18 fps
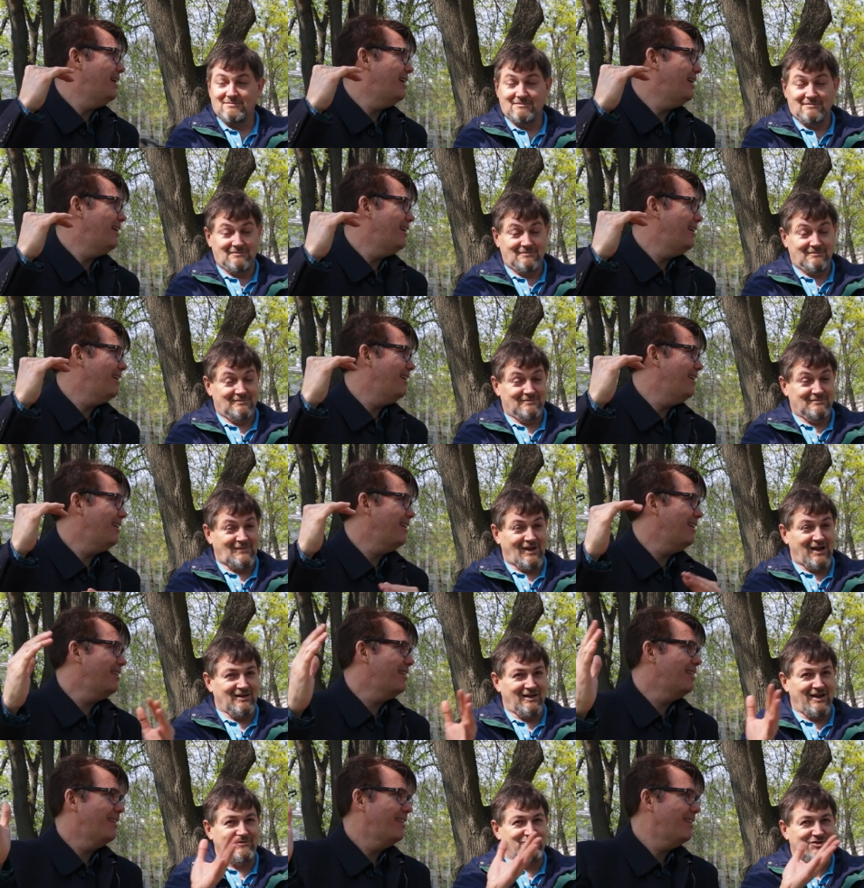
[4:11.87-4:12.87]
Speaker 1: uh,
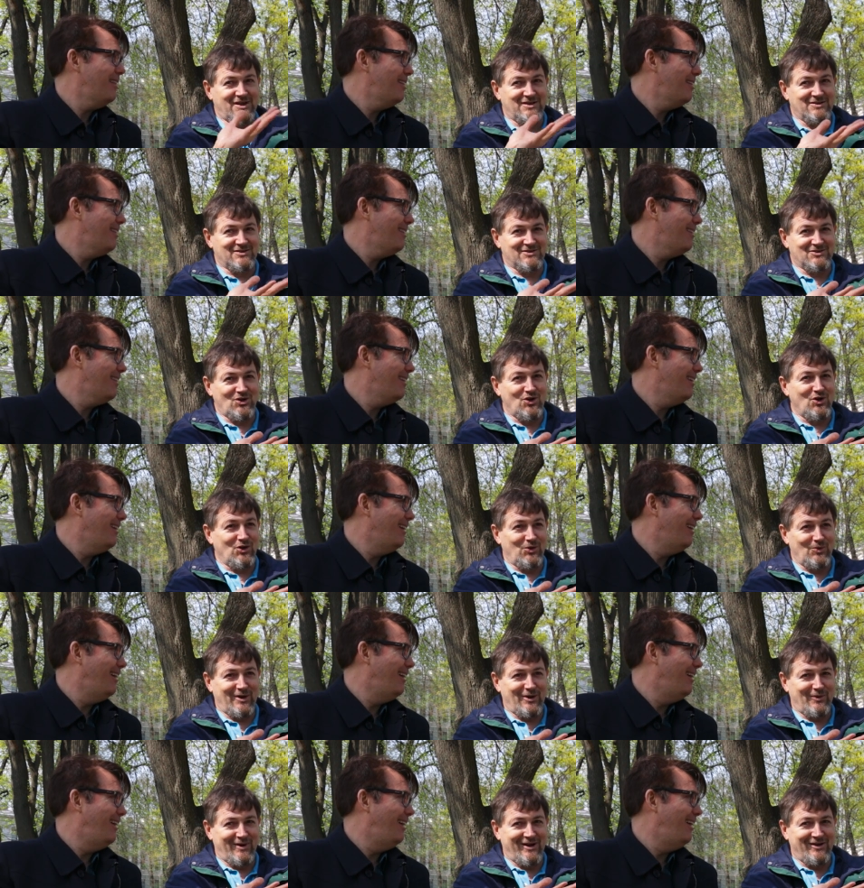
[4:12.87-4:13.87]
life changes all
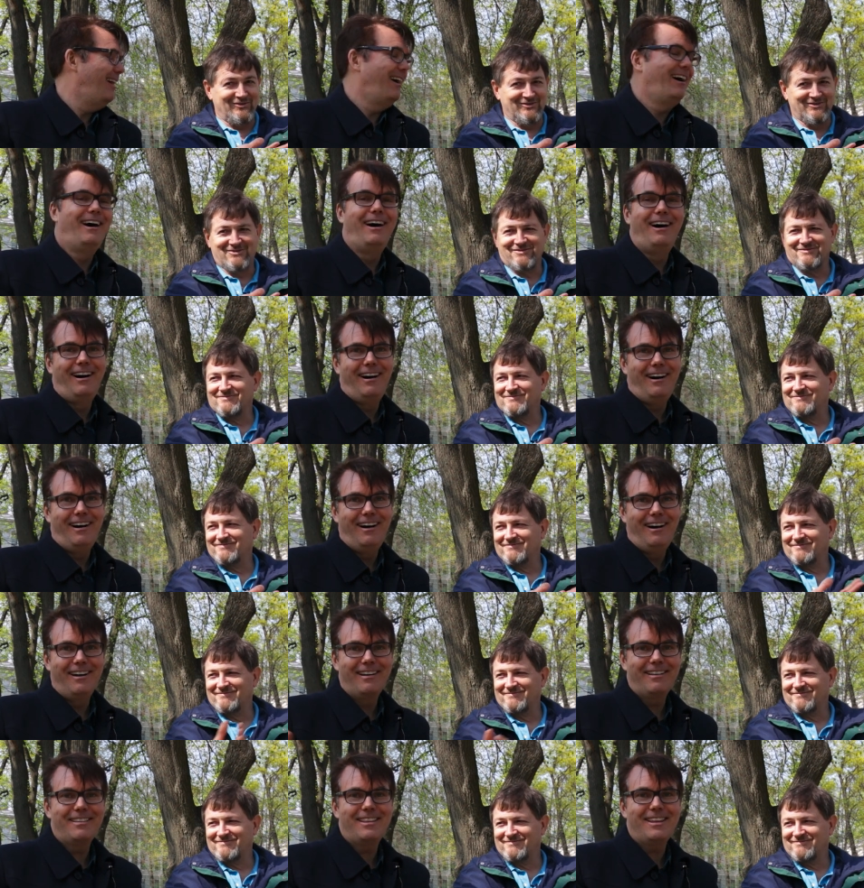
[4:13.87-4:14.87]
the way around. Uh-huh,
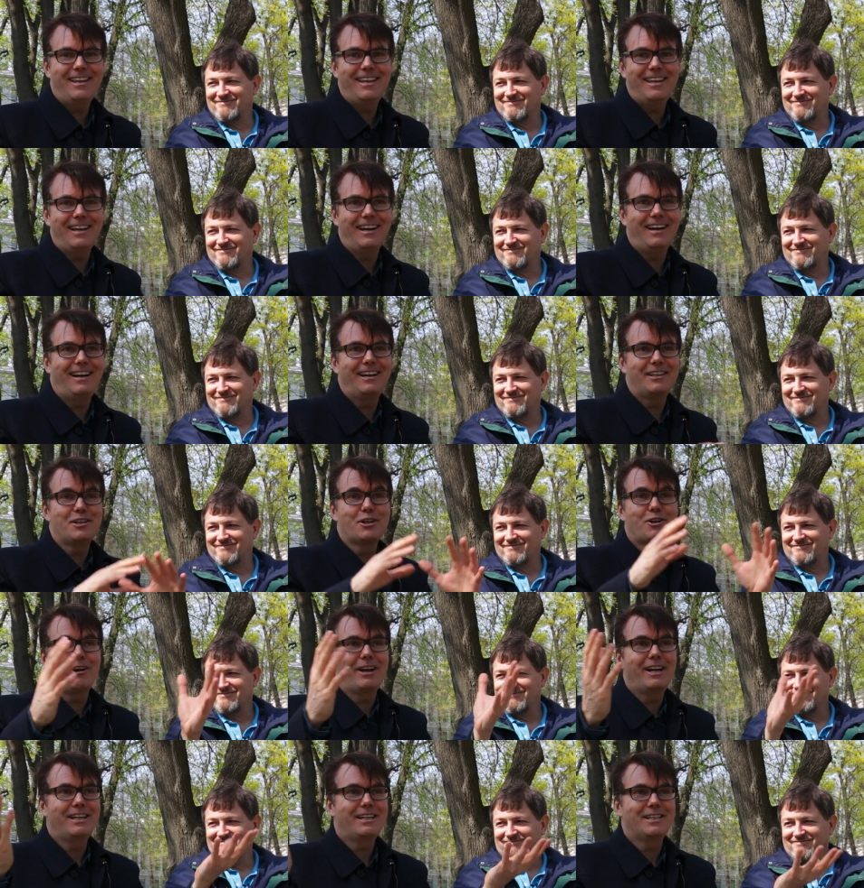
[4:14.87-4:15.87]
uh-huh. The uh,
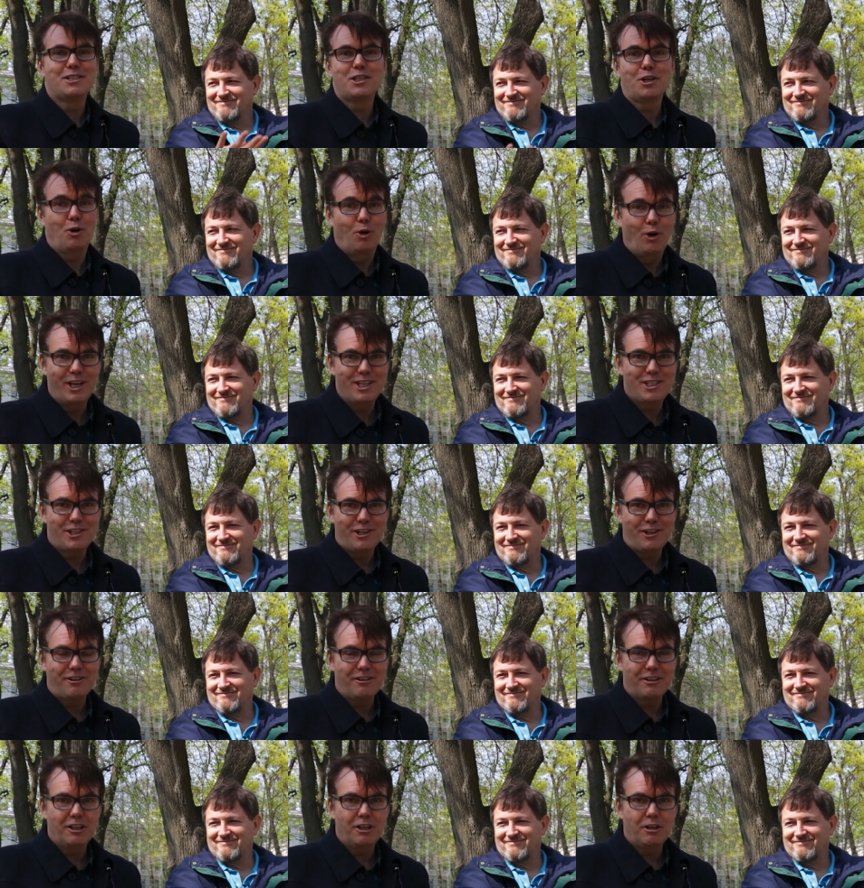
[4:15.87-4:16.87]
Ukraine is your
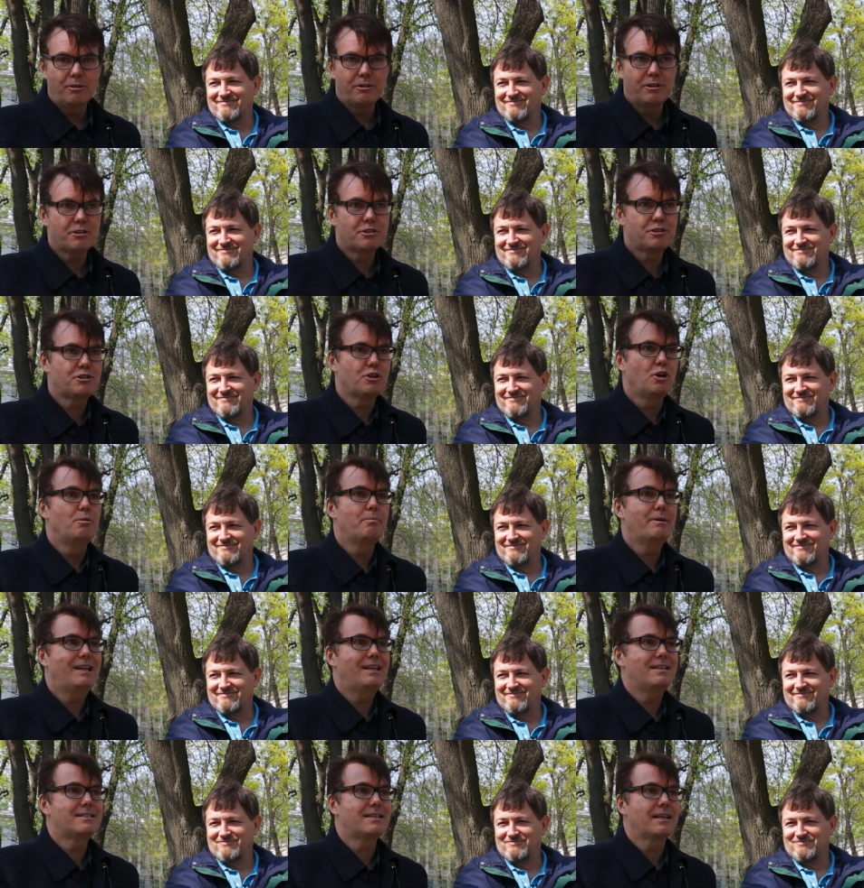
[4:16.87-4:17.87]
oyster. You know, there's so
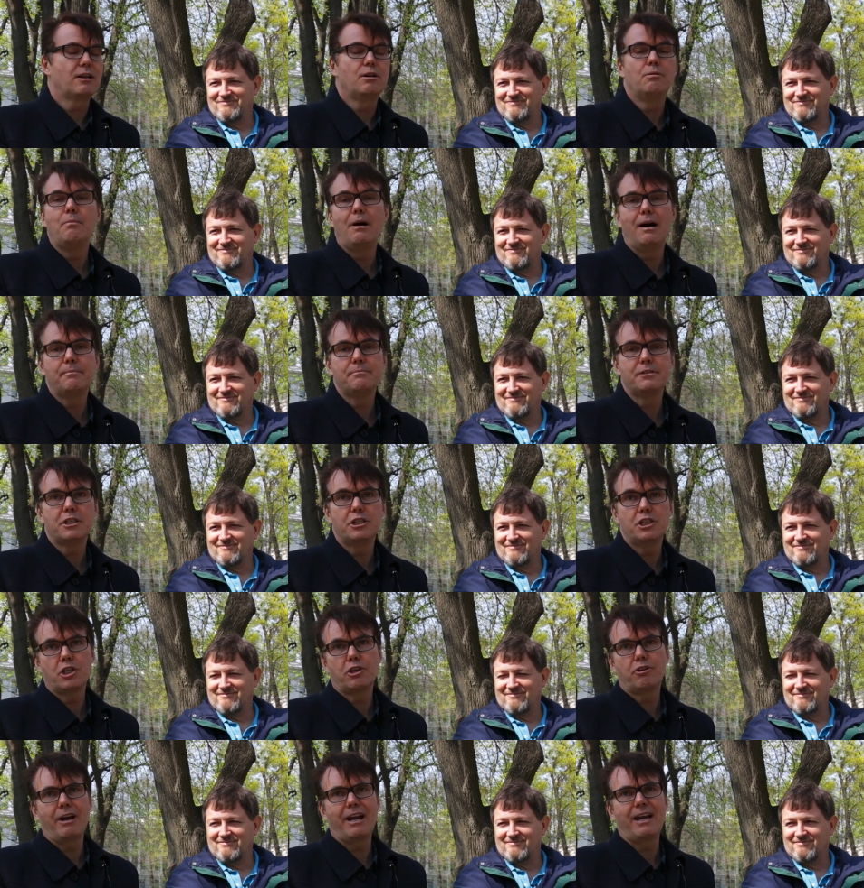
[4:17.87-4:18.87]
many single moms
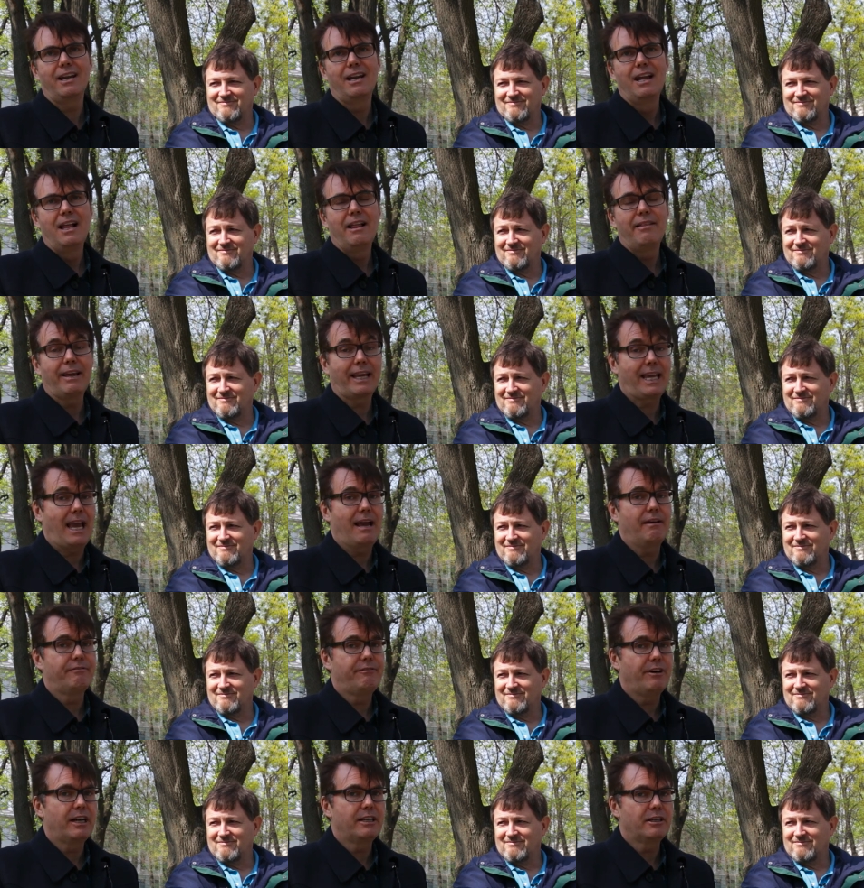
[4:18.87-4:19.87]
in Ukraine that
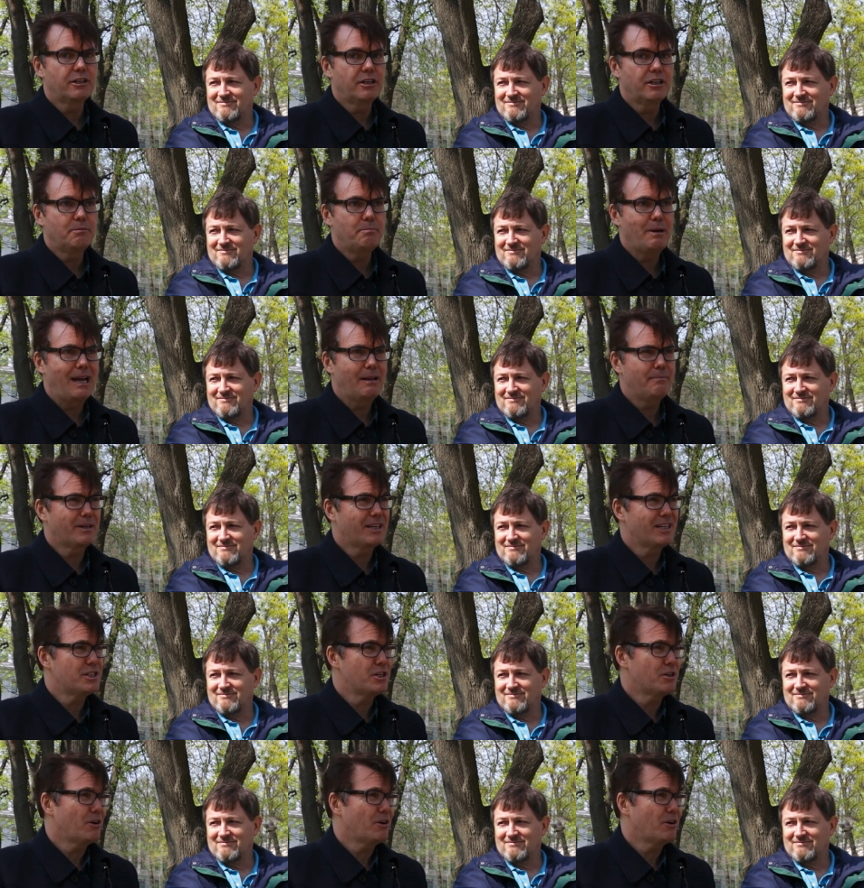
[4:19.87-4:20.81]
can't find a good man because